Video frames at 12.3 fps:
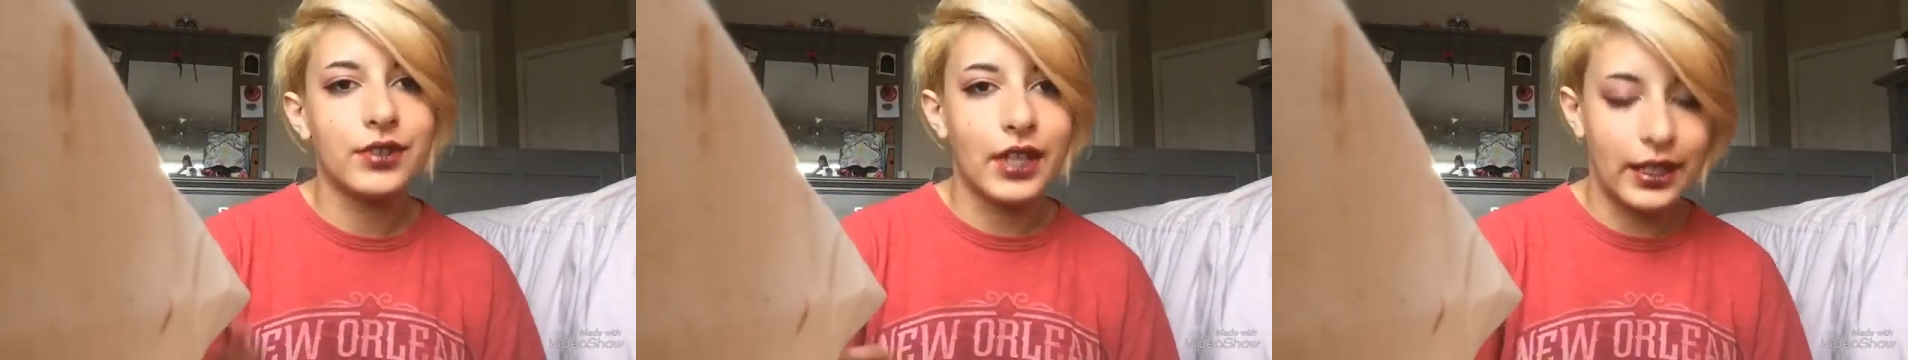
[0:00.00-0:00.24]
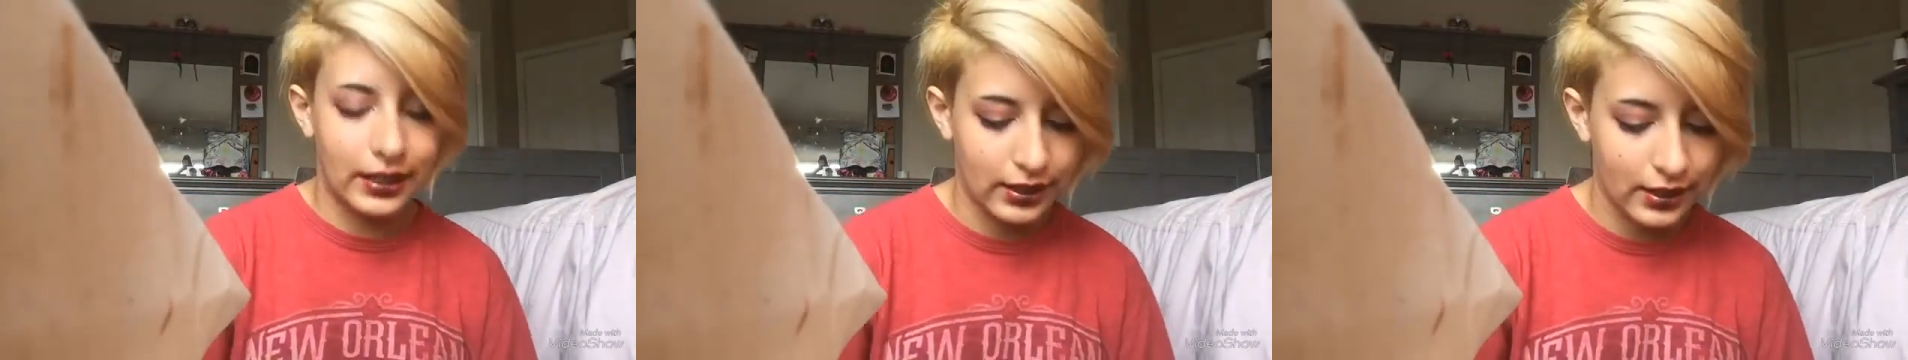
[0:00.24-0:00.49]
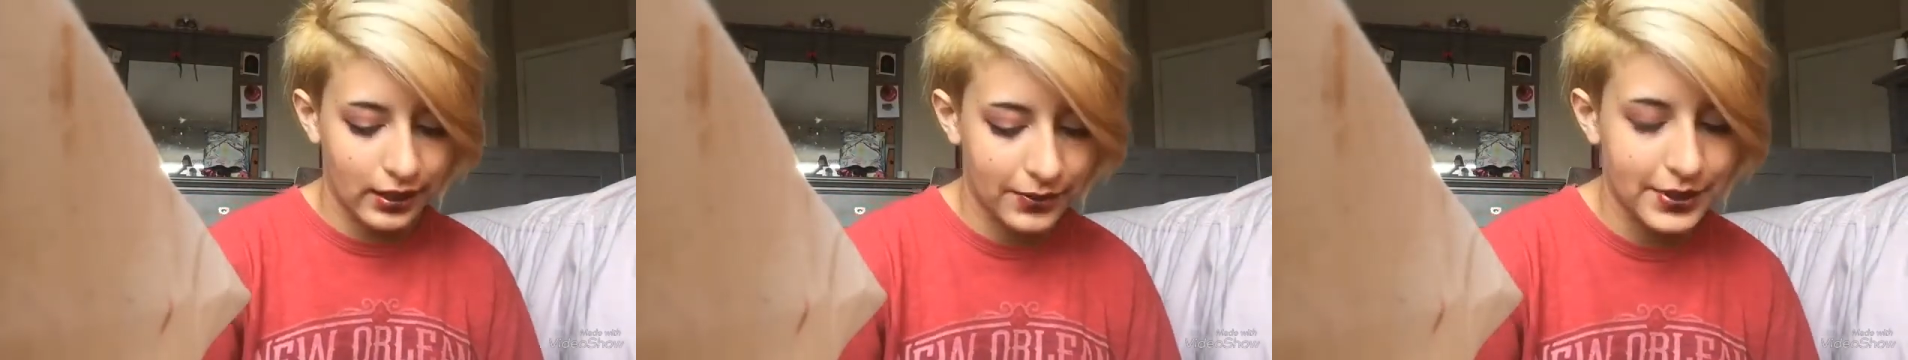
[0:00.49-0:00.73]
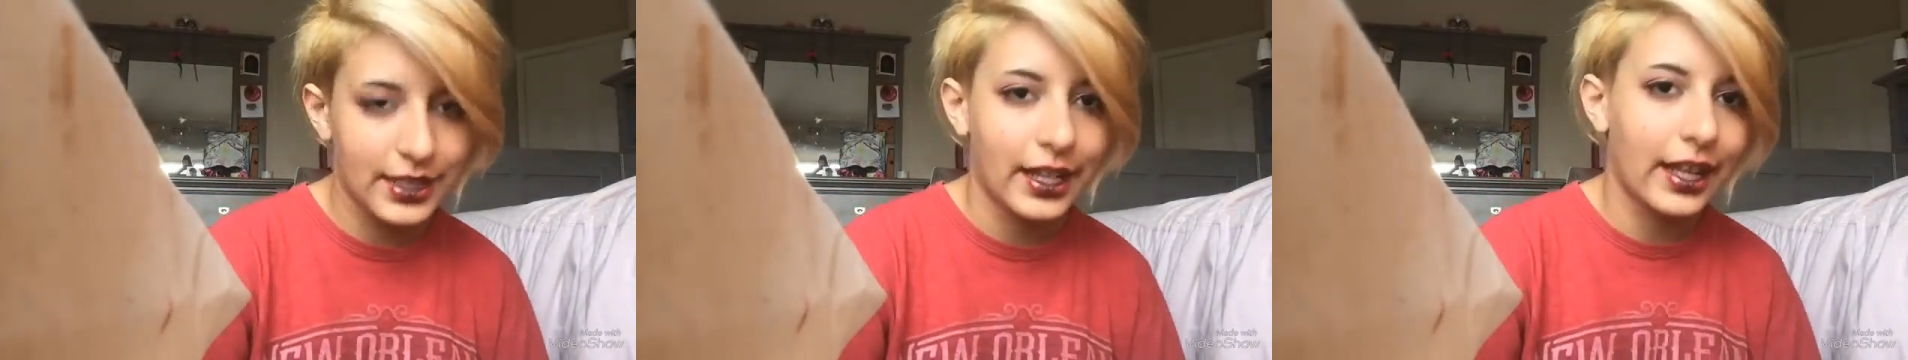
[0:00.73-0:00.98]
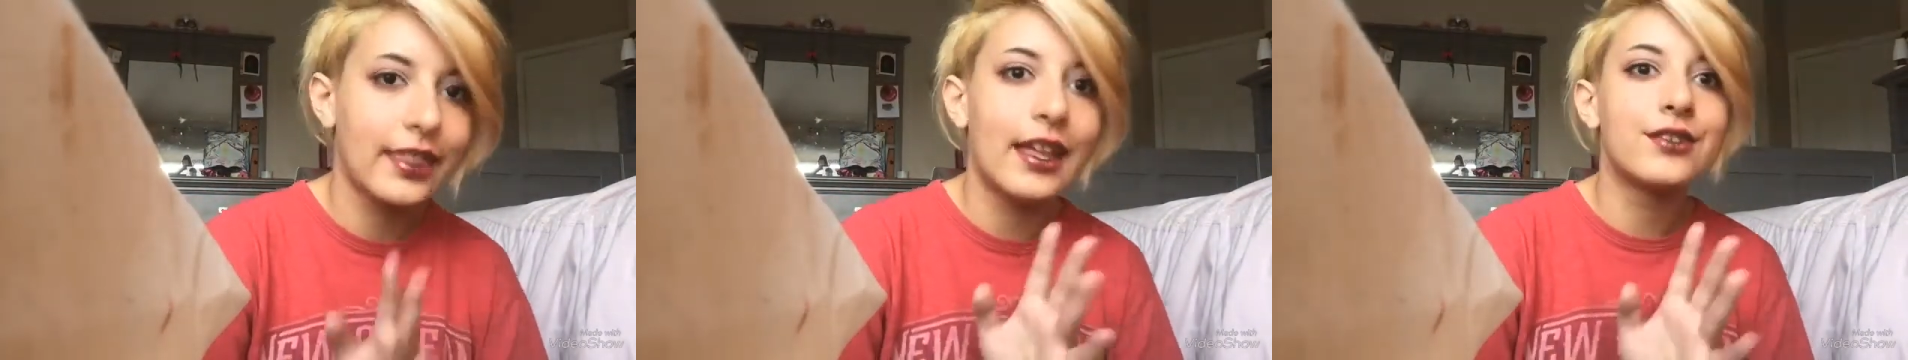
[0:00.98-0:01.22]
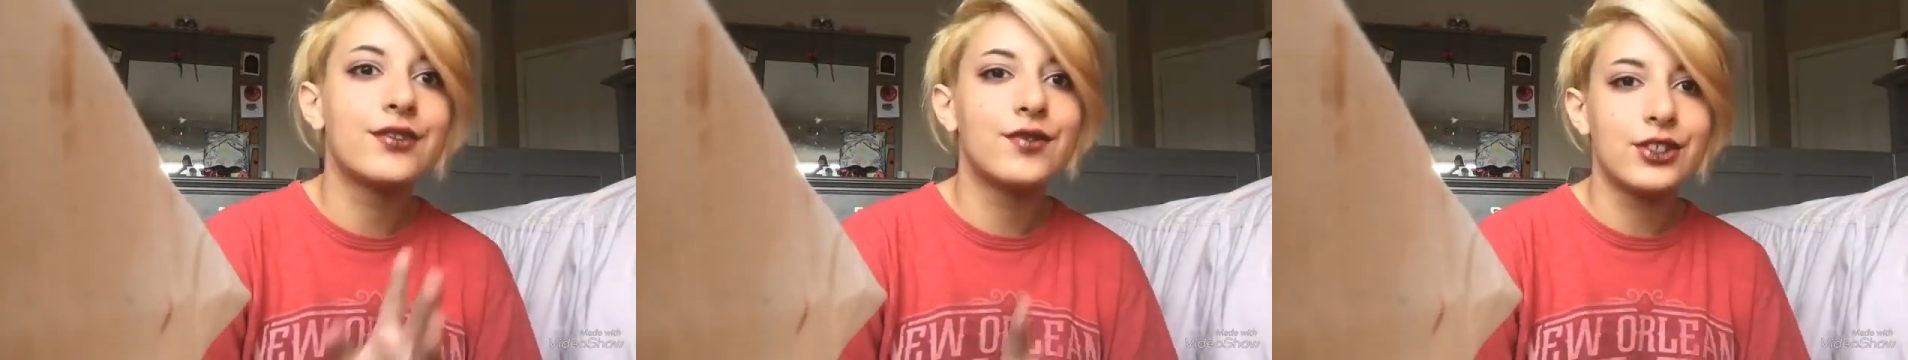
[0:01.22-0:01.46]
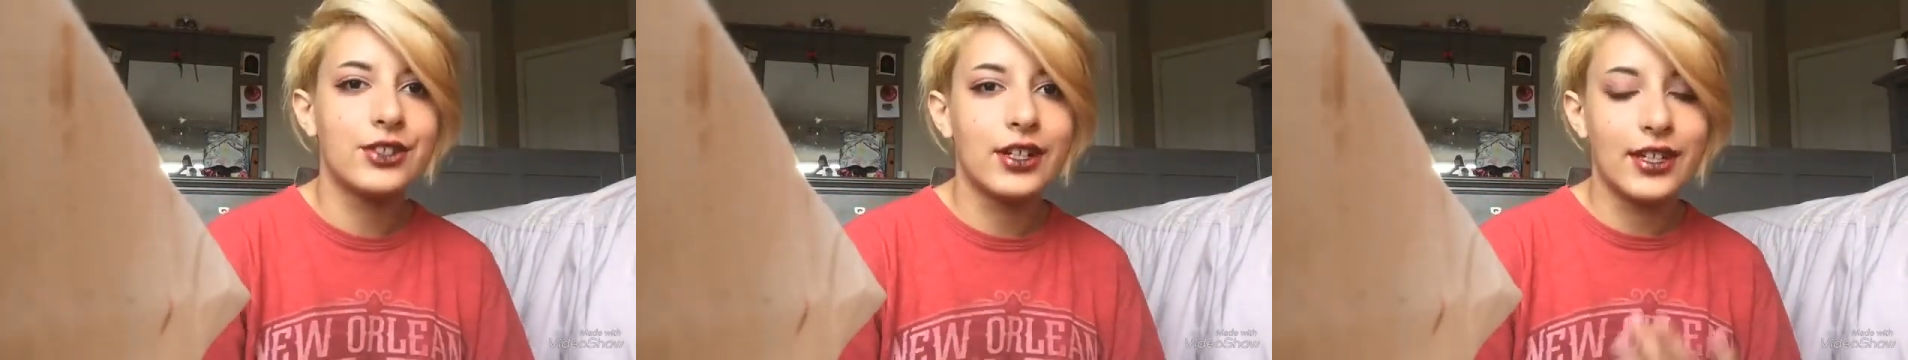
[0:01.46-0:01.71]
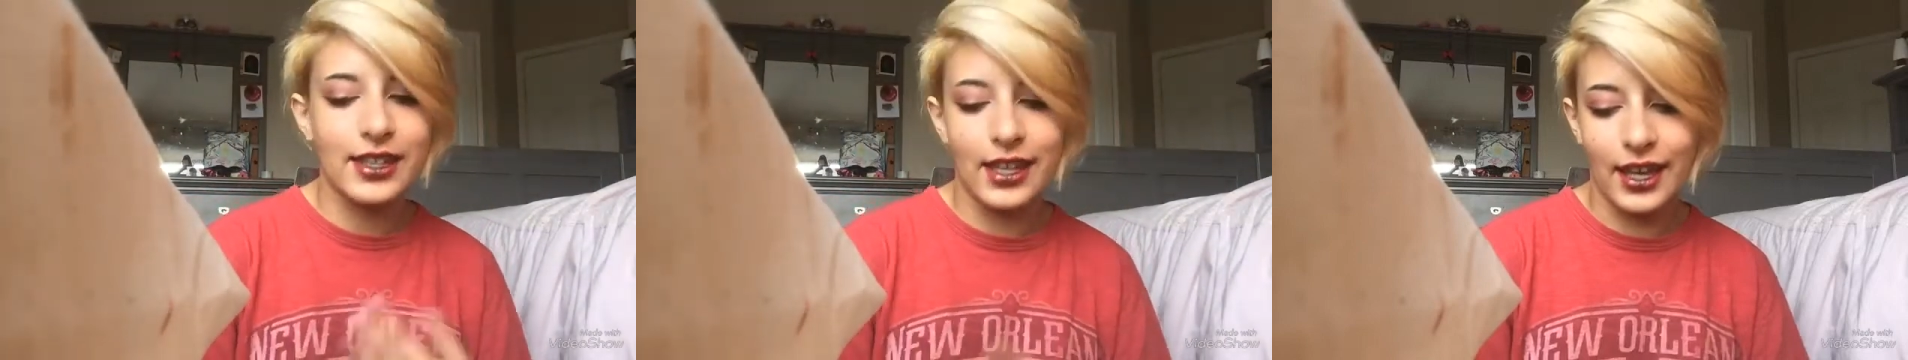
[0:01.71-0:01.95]
like it wasn't like 1,000 views or
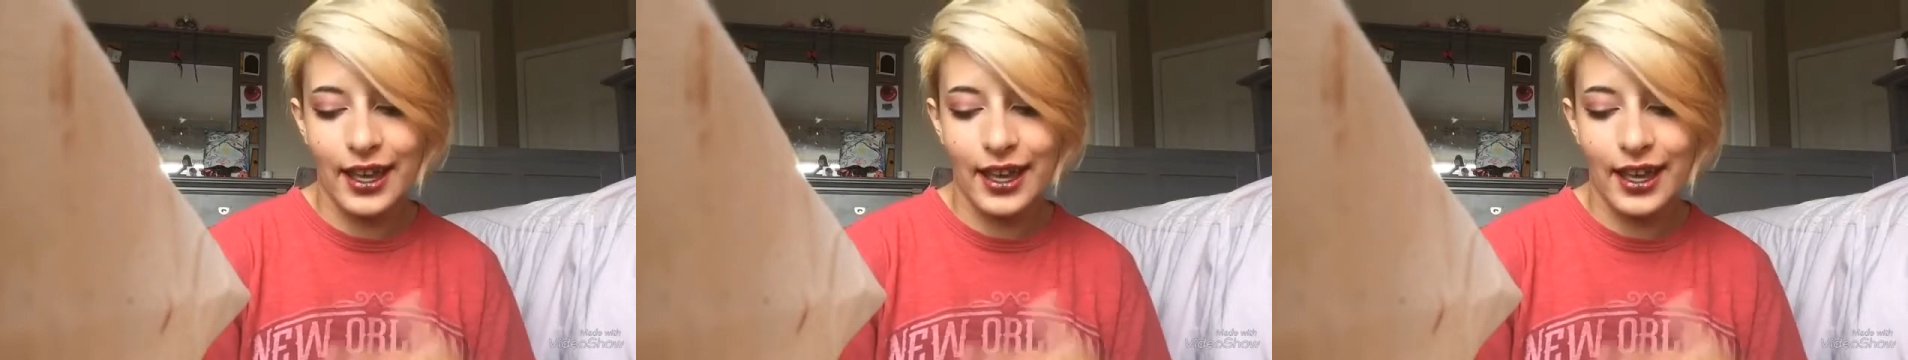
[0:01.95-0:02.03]
anything.